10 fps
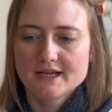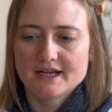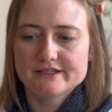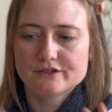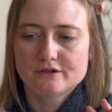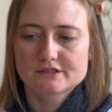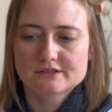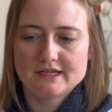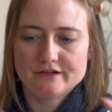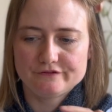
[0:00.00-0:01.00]
and you also
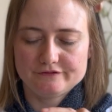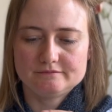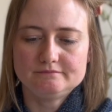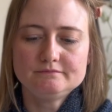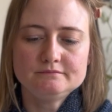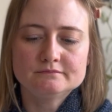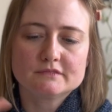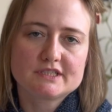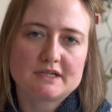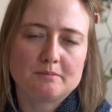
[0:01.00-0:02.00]
have
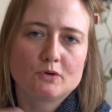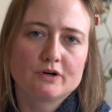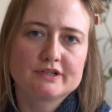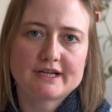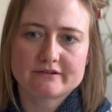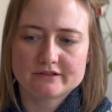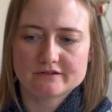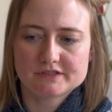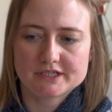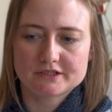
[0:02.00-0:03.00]
some more decorative
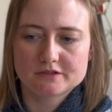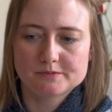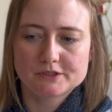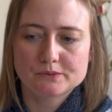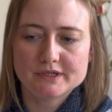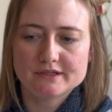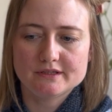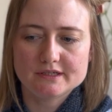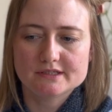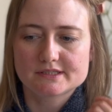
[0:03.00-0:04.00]
sections between
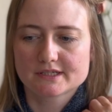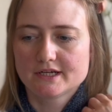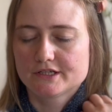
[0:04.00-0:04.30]
these,